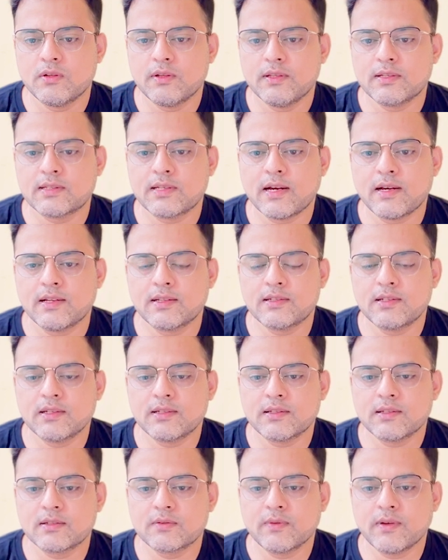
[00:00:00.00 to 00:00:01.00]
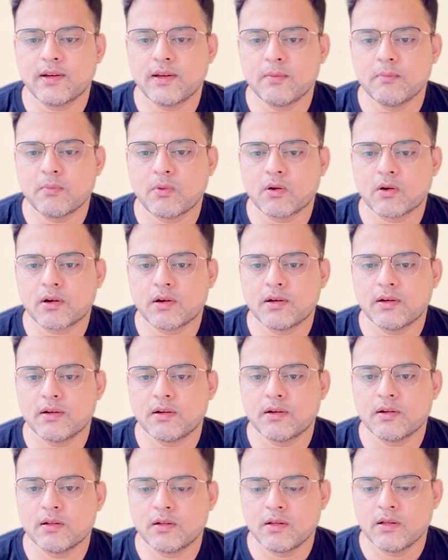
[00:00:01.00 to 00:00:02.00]
statistics is very
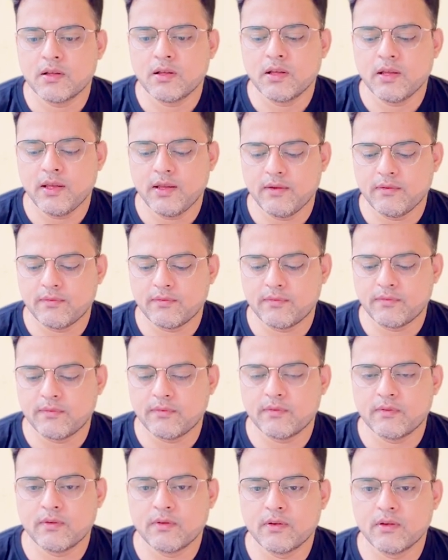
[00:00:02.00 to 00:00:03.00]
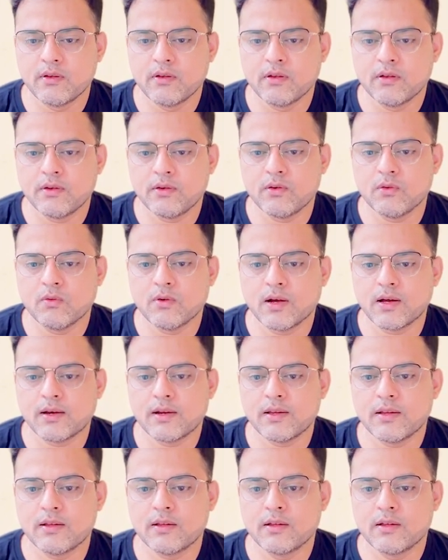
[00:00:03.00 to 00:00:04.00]
important if you are
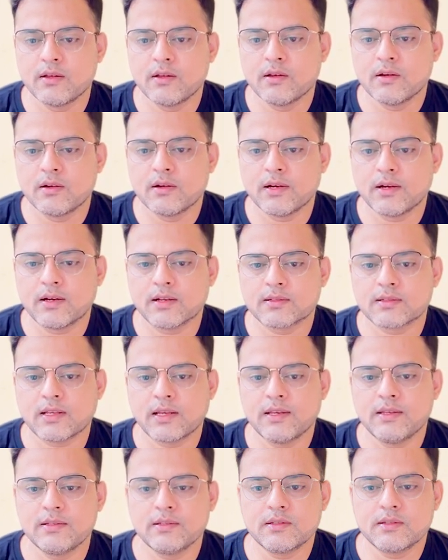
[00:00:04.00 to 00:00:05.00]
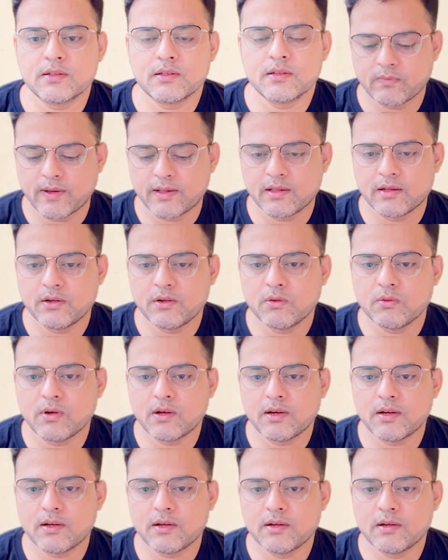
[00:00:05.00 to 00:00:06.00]
a data science, whether you
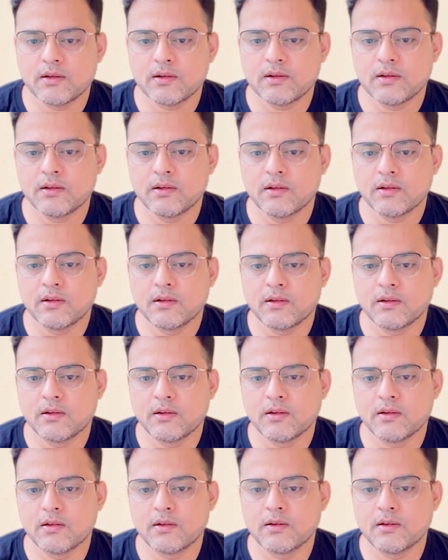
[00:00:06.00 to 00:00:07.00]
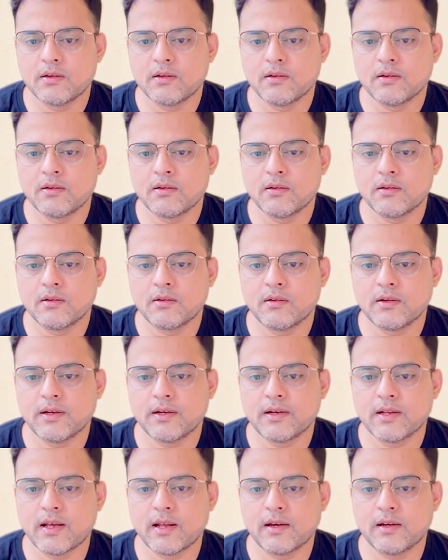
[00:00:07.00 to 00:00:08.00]
are a
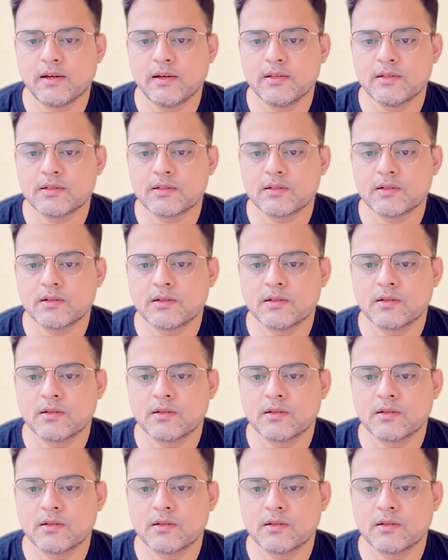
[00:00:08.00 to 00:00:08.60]
data analyst